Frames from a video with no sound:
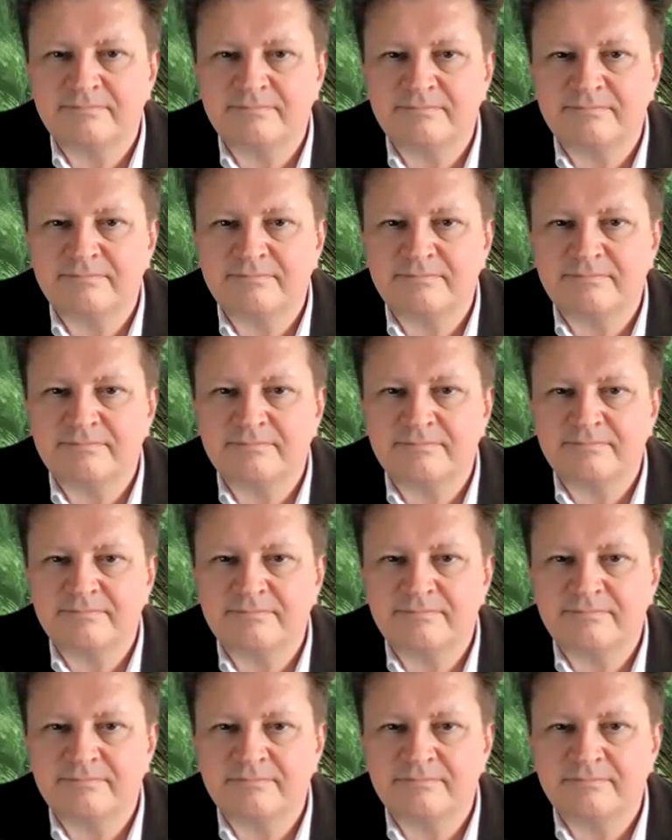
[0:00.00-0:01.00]

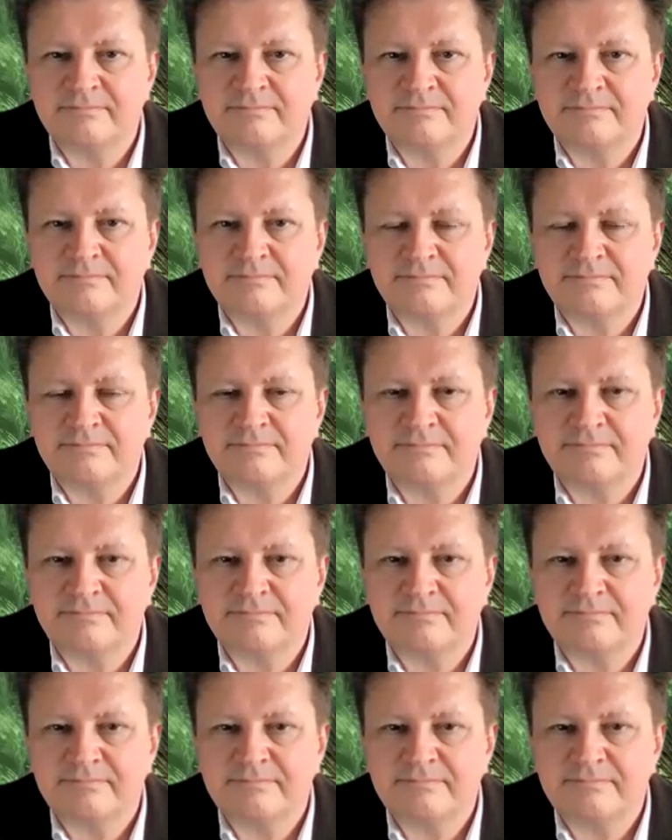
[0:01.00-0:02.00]

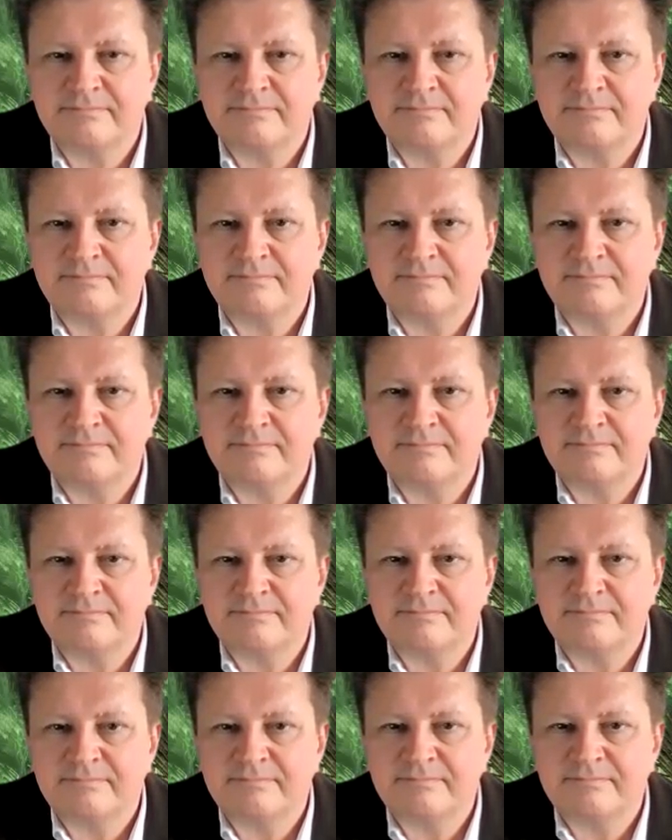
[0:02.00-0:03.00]

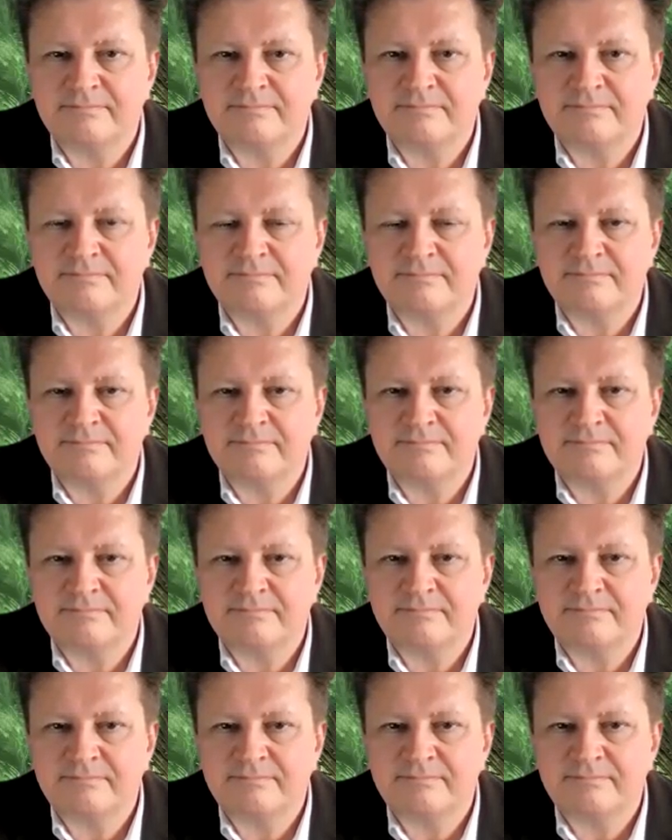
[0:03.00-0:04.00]

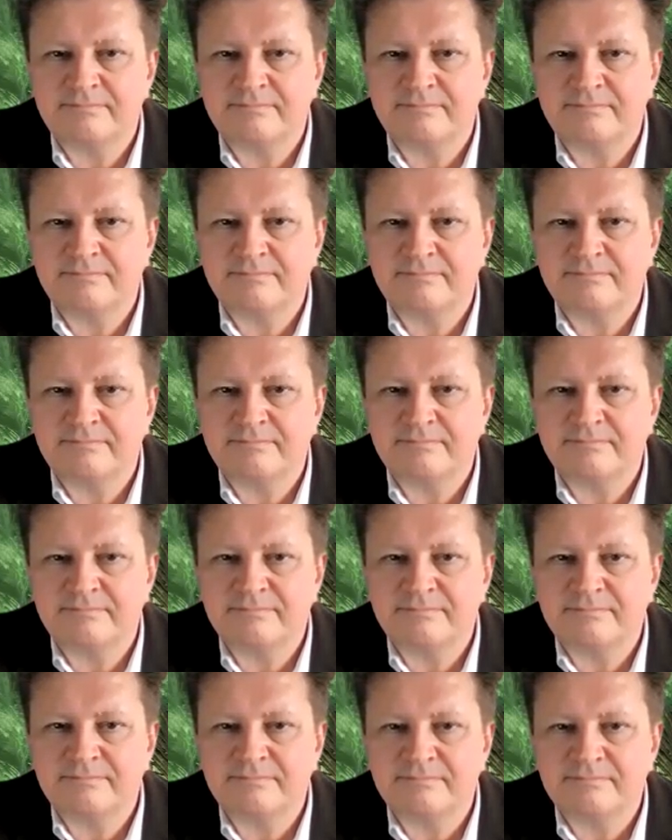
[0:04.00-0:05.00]

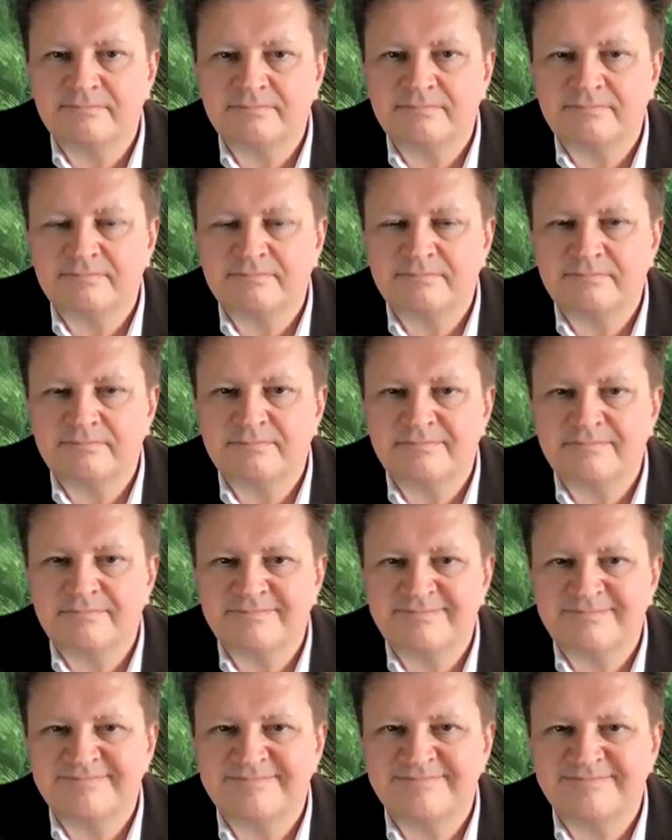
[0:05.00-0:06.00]

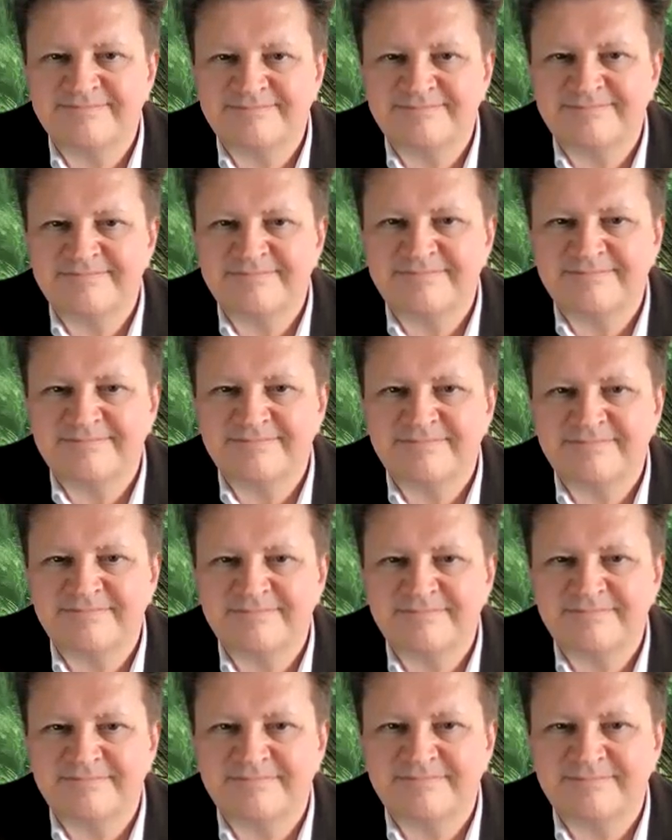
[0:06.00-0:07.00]

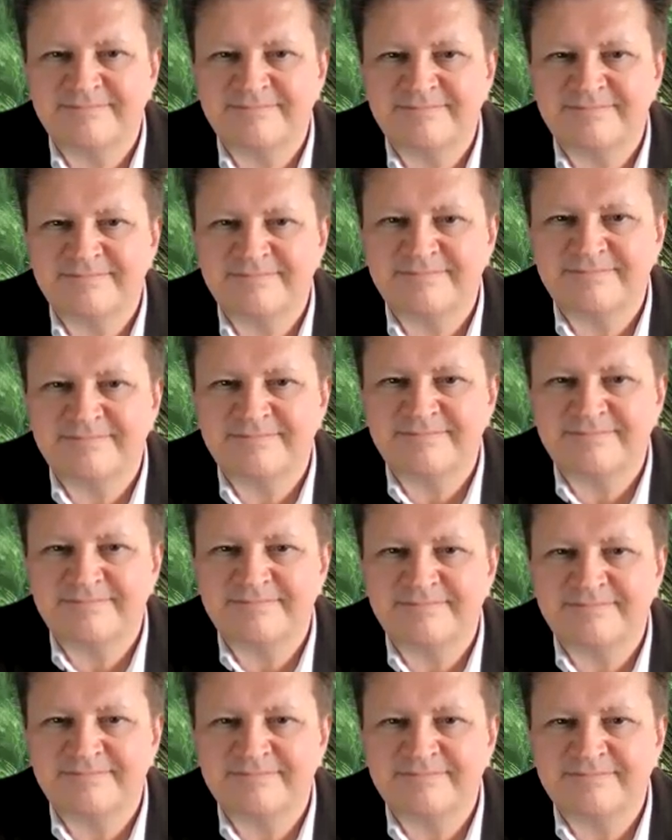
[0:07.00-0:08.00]
[no speech]